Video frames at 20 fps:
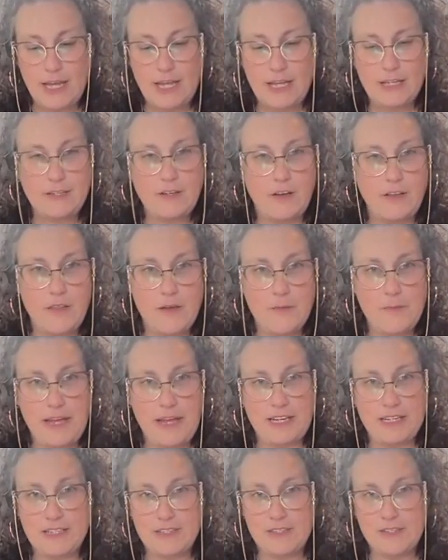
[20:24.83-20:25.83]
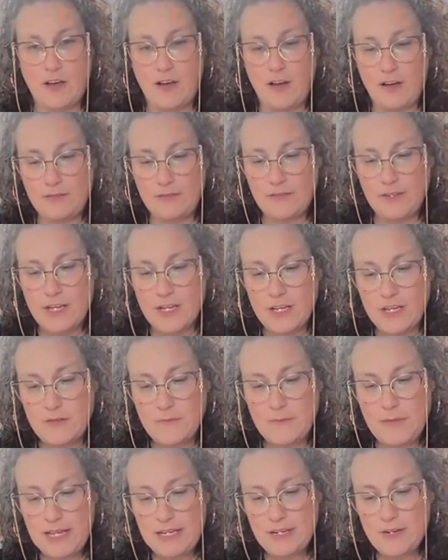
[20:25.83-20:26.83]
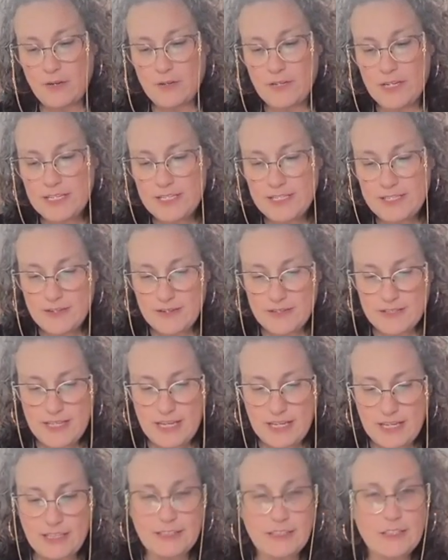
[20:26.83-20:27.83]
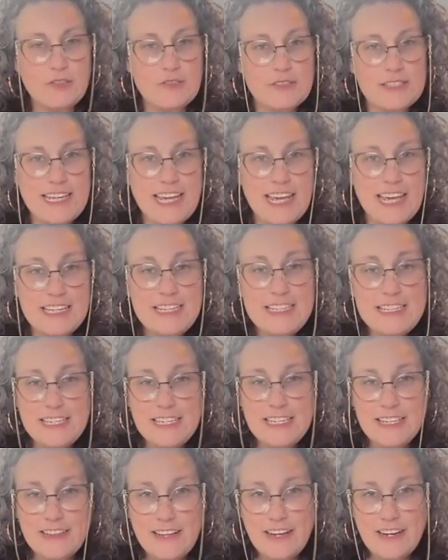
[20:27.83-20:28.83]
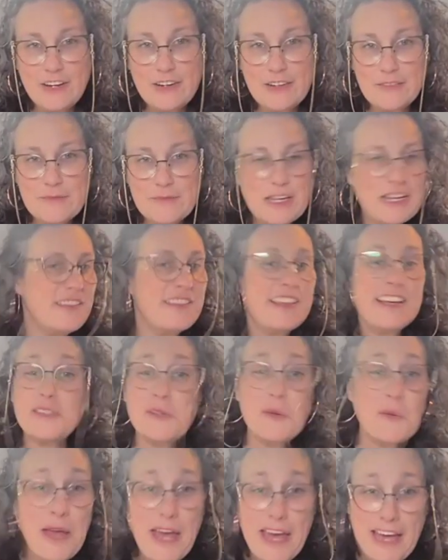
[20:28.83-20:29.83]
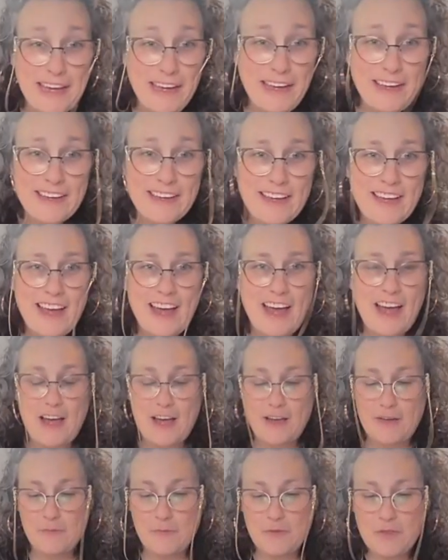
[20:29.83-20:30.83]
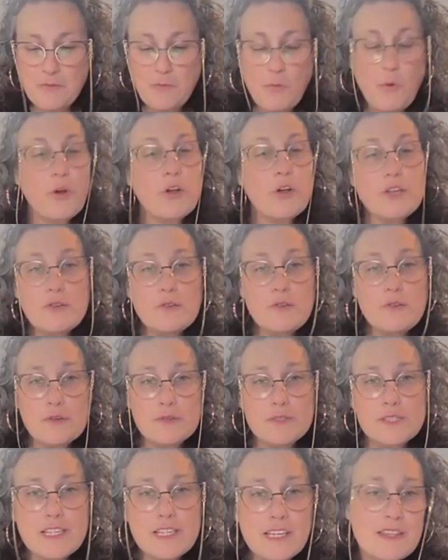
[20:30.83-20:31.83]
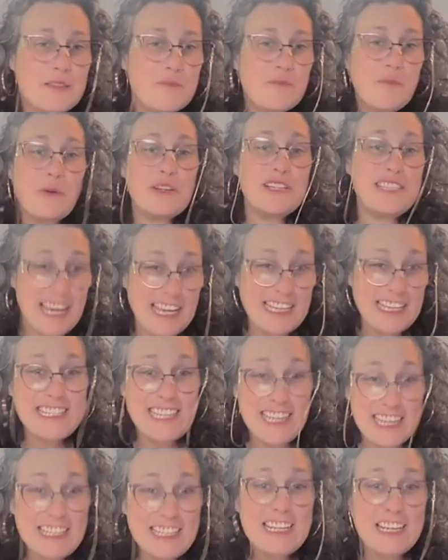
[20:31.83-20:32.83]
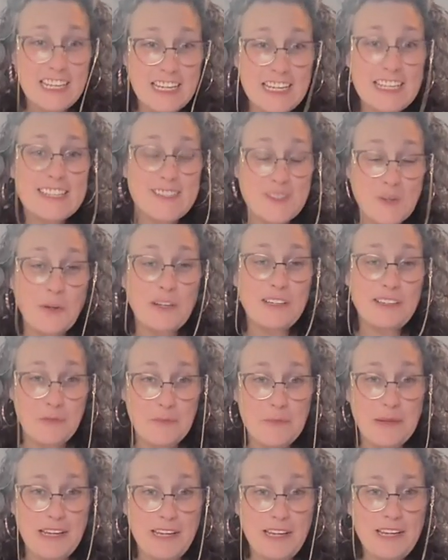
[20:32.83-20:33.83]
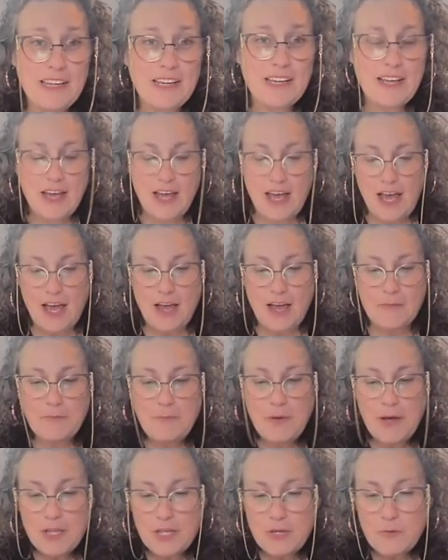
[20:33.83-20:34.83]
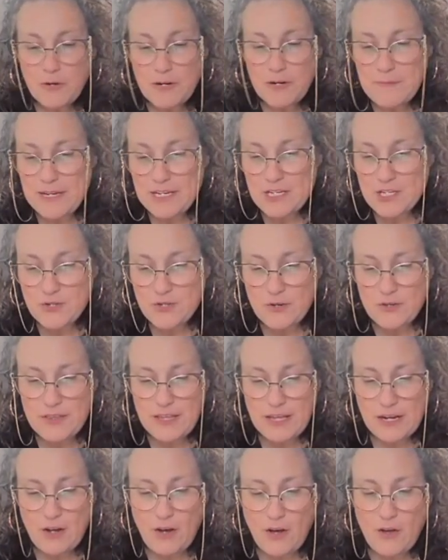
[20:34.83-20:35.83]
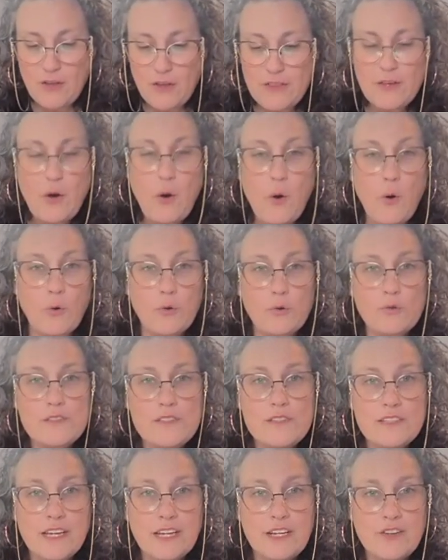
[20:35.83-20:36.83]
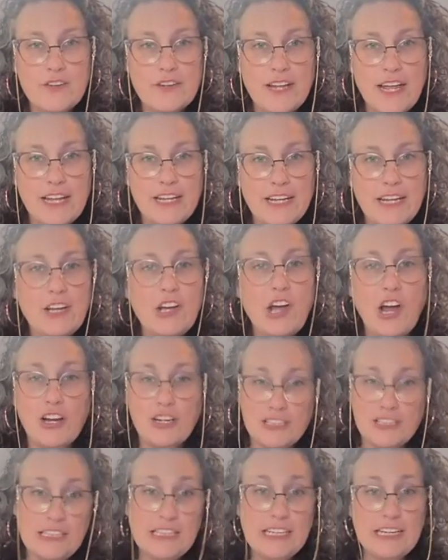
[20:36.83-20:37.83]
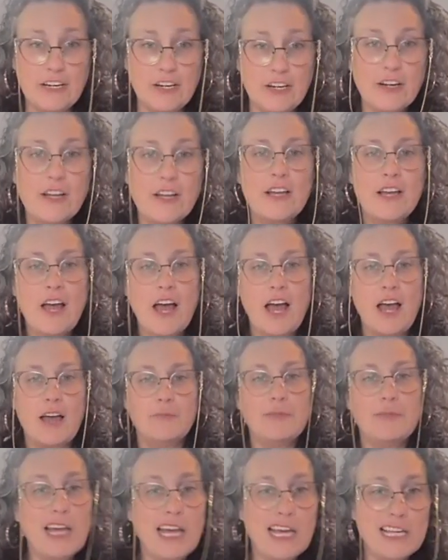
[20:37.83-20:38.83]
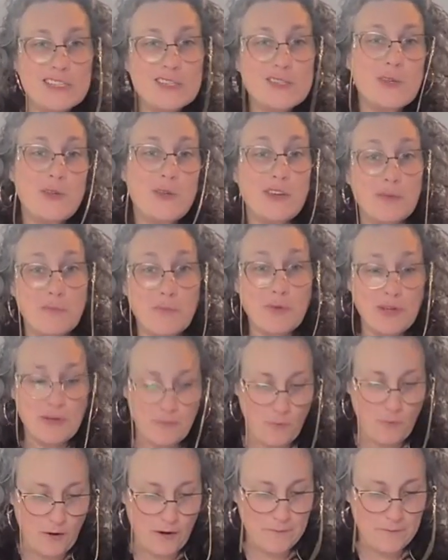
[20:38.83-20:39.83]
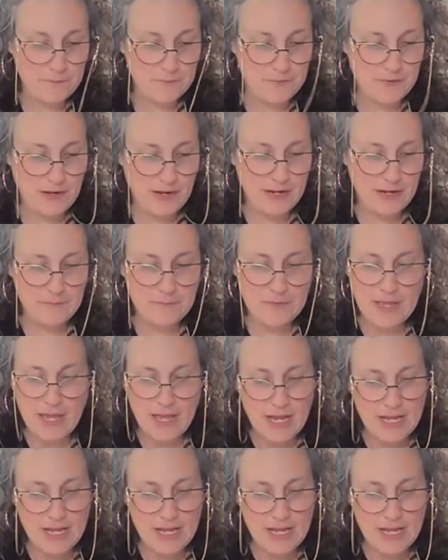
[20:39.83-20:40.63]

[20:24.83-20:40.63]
And all that paint is off. You may notice there's like a little tint there. That's okay. The more you use it, the more tinted it's going to be. But you want to make sure that all the holes in your netting are clear, as so you can print more. Okay?